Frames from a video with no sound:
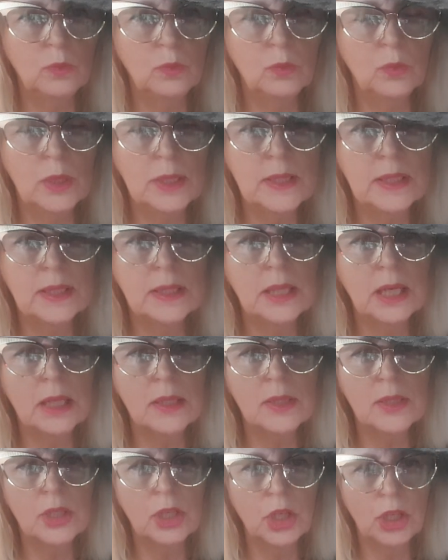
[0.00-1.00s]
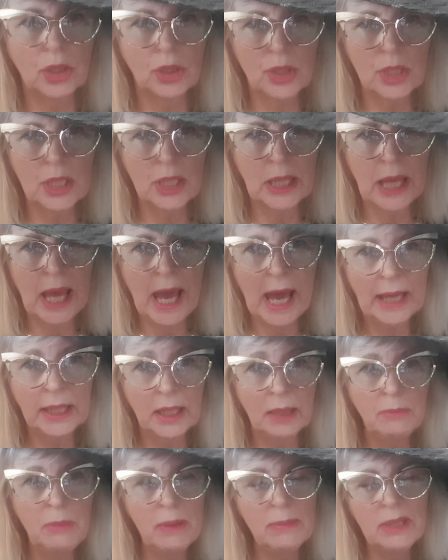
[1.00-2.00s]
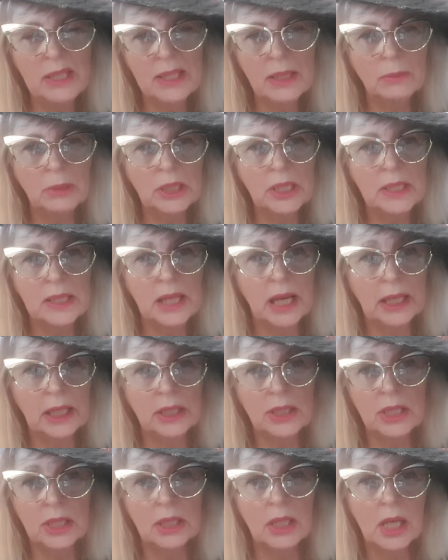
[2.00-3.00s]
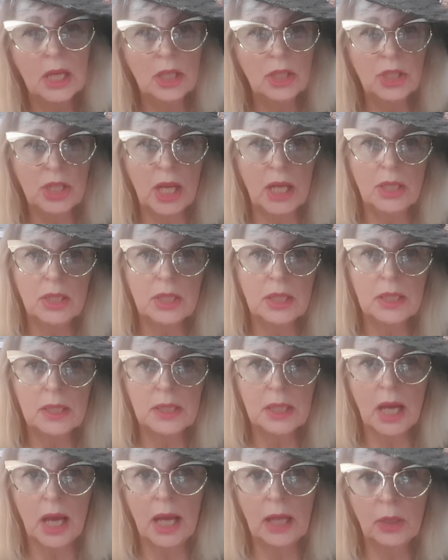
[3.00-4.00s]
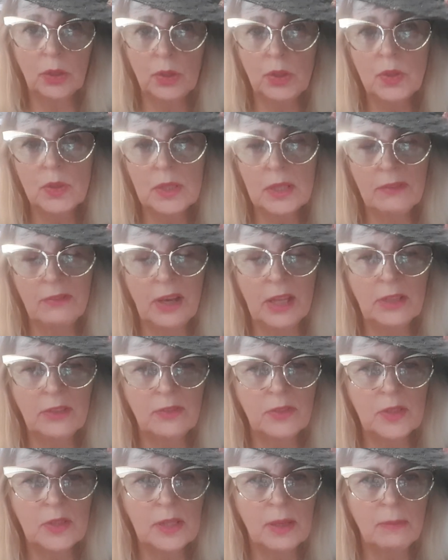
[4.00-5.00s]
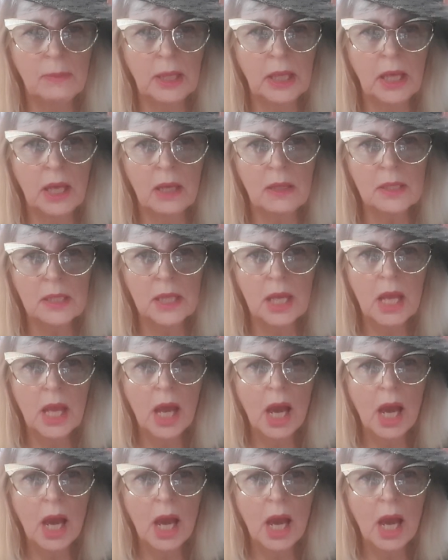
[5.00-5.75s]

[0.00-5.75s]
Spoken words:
was secured to the hat, and maybe someone decided to change the style or use the feather for something else.